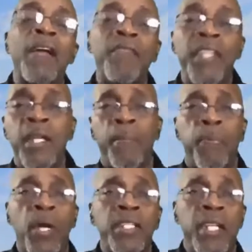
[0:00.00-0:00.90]
than the
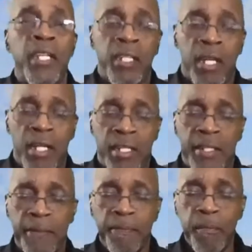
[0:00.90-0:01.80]
president does.
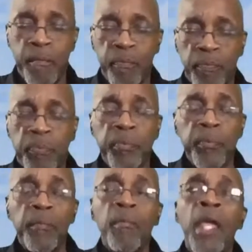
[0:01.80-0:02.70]

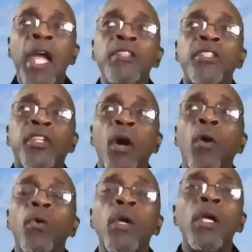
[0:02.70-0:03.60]
And
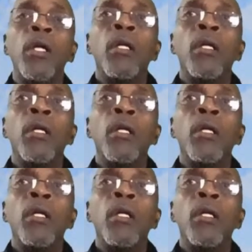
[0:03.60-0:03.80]
so